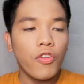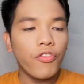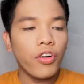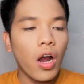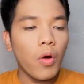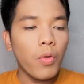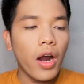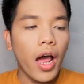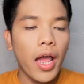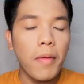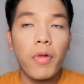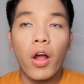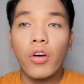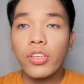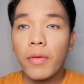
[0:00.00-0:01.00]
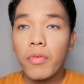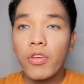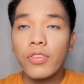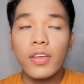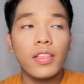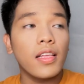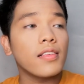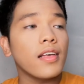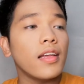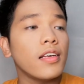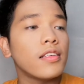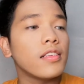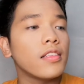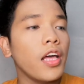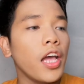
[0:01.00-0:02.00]
So for our eyebrows, I'm using this
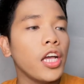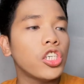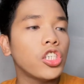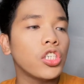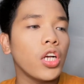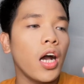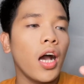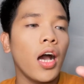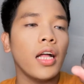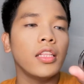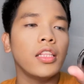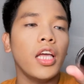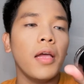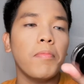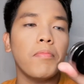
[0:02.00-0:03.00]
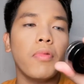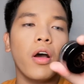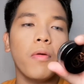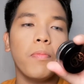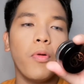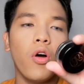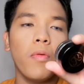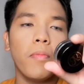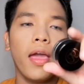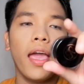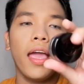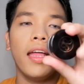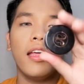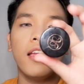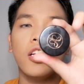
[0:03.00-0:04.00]
Anastasia Deep Brow
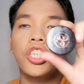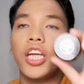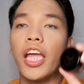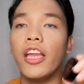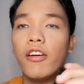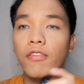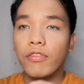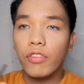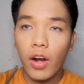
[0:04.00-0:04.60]
Pomade in the shade of